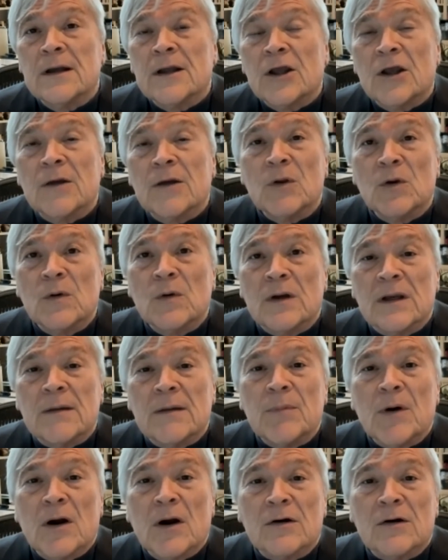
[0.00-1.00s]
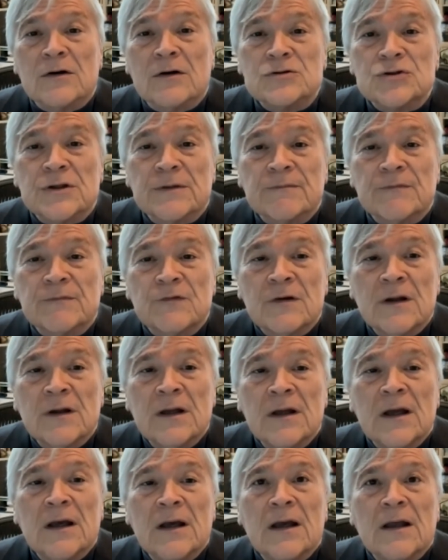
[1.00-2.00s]
community partnerships,
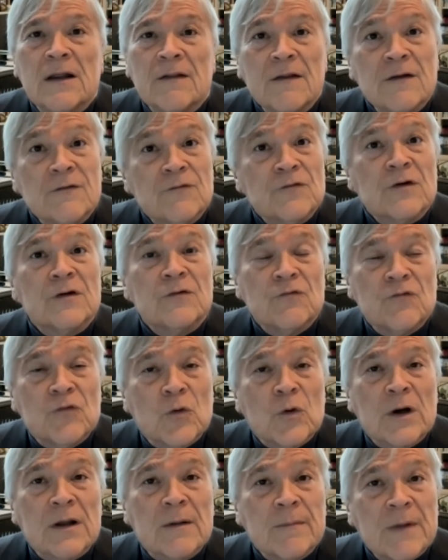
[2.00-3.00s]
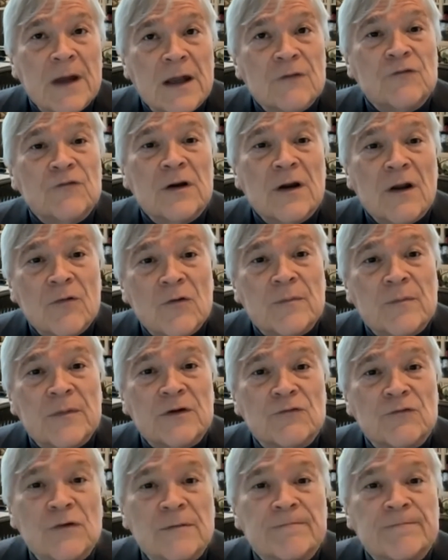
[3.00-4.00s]
this consortium has another
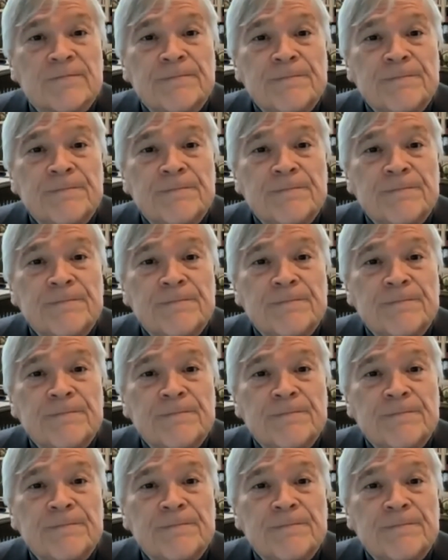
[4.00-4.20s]
mission.